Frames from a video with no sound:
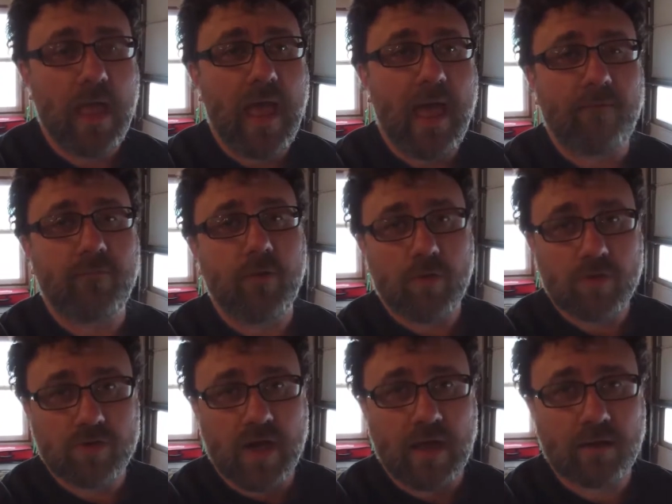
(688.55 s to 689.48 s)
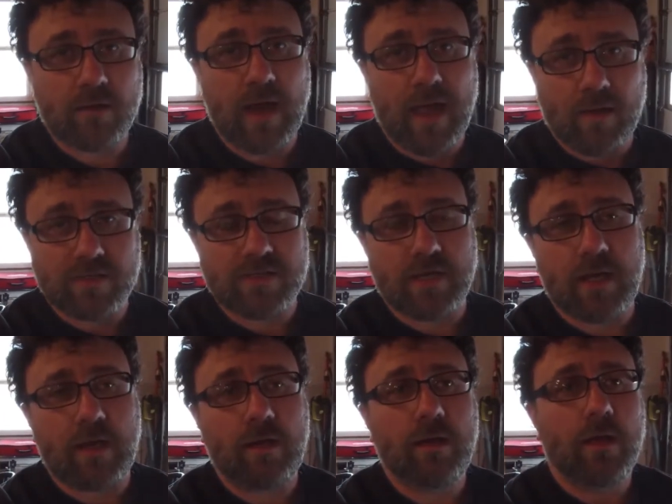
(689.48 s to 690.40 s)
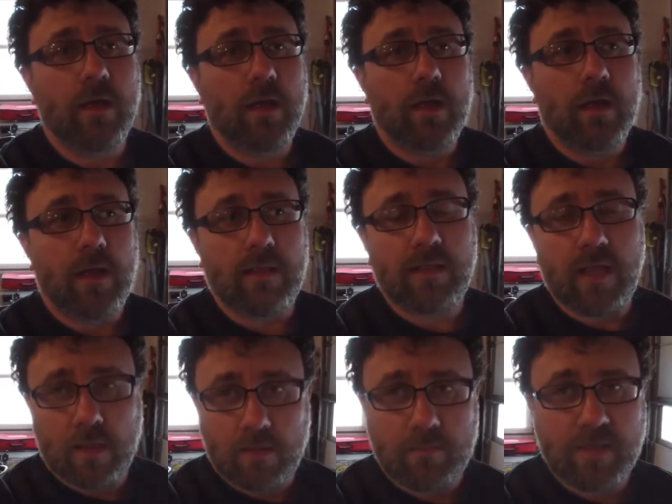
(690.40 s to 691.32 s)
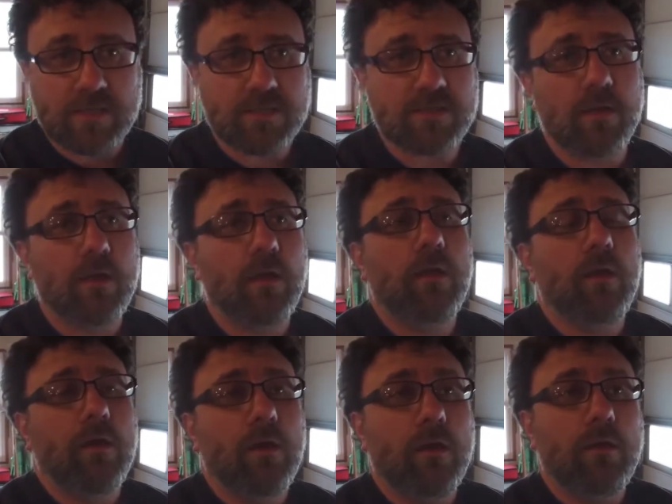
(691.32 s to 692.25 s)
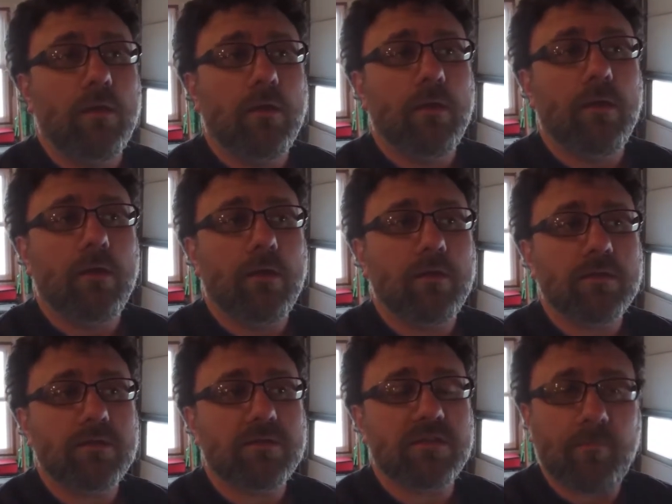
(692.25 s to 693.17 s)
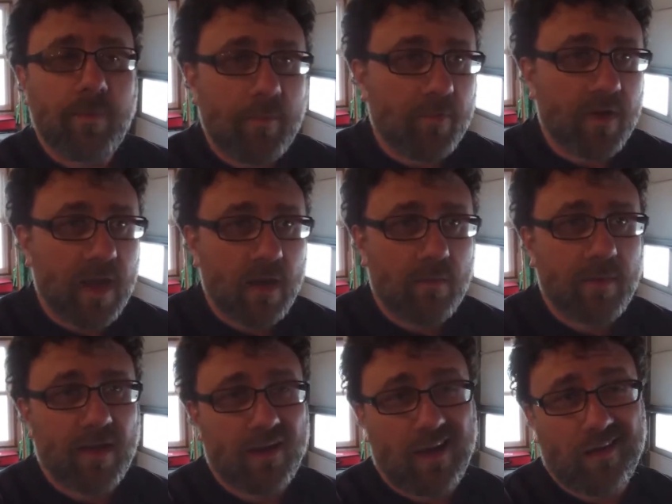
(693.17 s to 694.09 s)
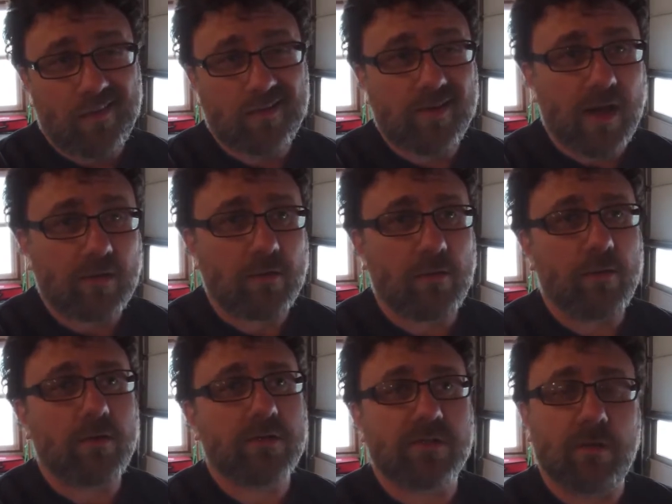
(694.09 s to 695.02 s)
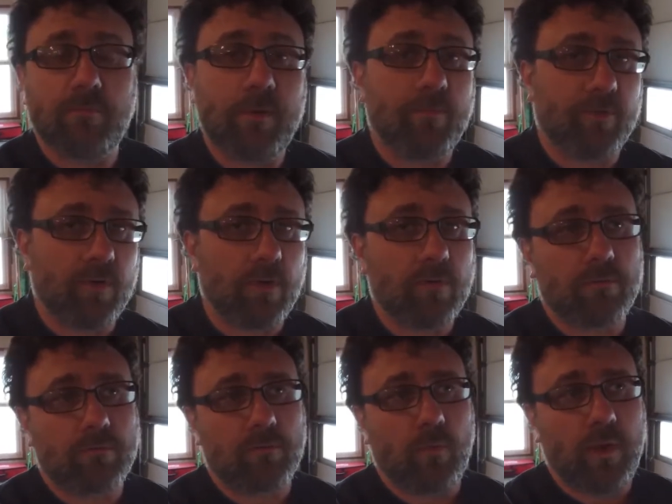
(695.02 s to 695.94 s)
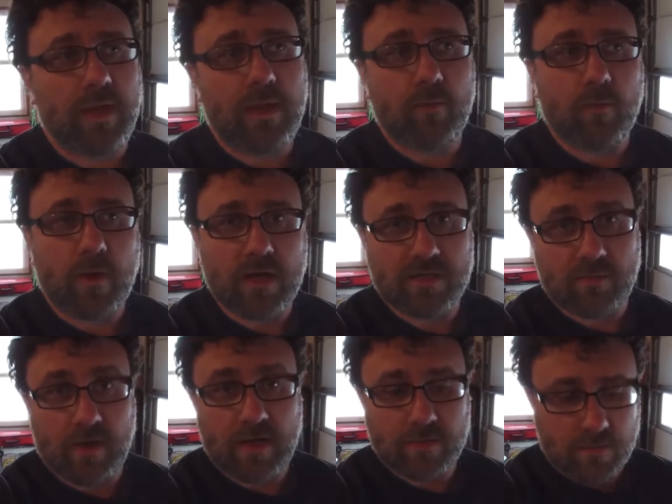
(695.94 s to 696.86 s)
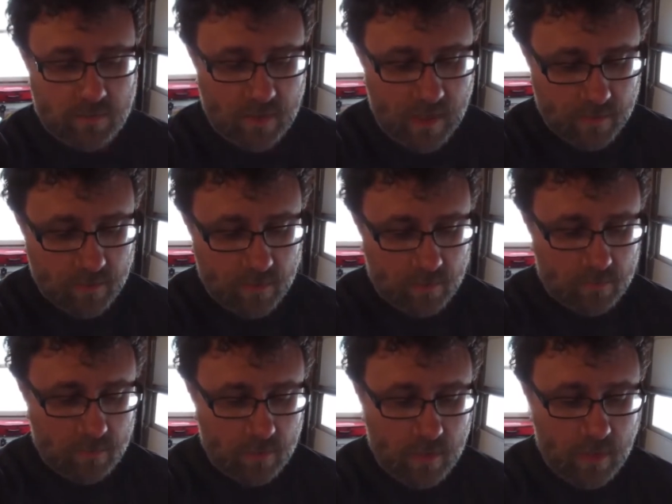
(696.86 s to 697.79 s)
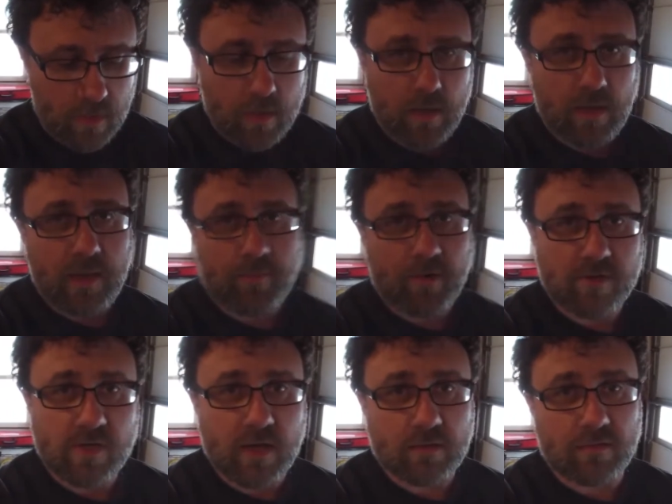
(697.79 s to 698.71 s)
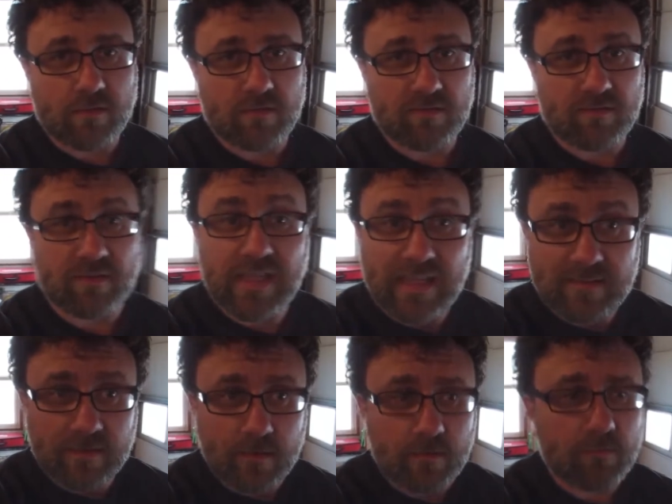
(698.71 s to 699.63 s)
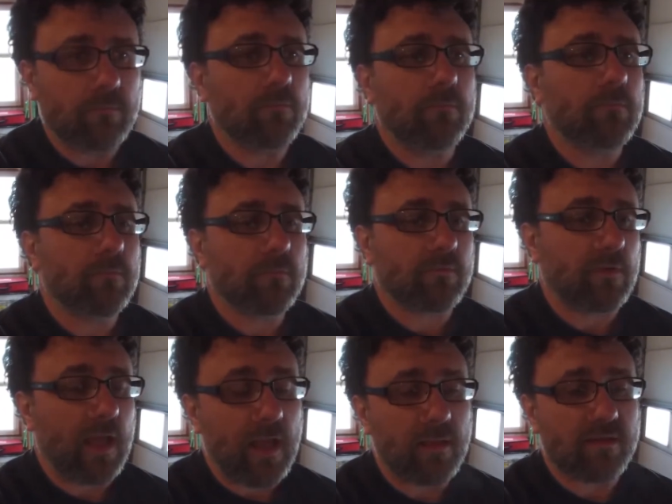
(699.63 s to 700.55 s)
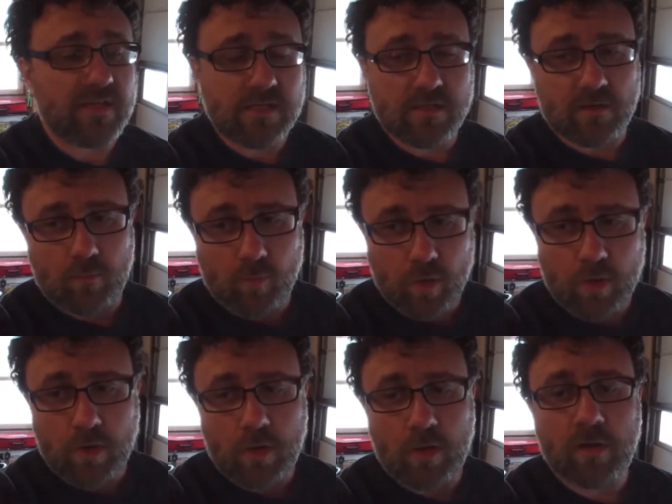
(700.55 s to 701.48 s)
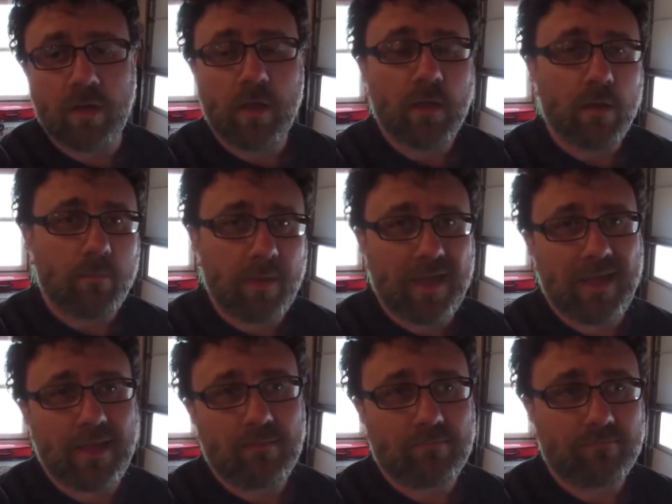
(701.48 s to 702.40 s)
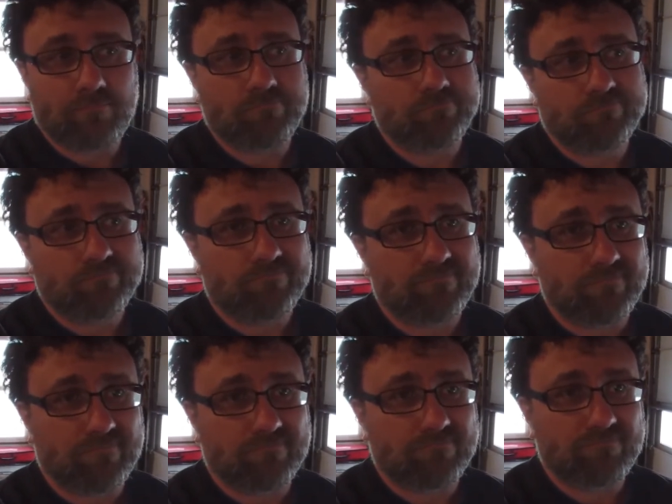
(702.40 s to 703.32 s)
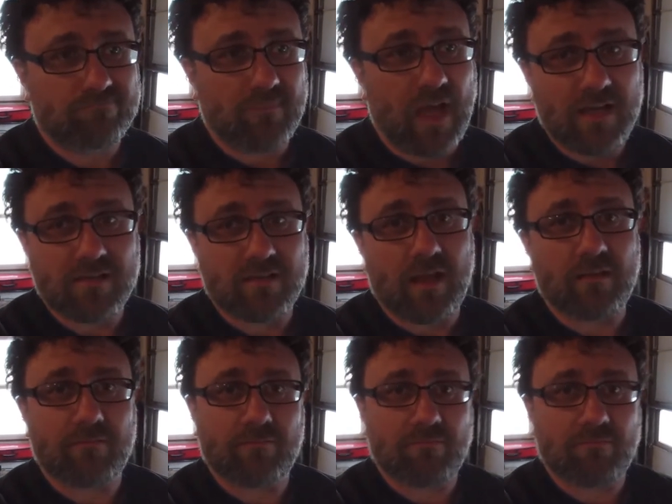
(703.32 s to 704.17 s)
have your tractor outside in the elements. Some people care about how their tractor looks. Some people don't. We wash and wax our tractor and keep our tractors decent. A, it's easier to work on. B, I just like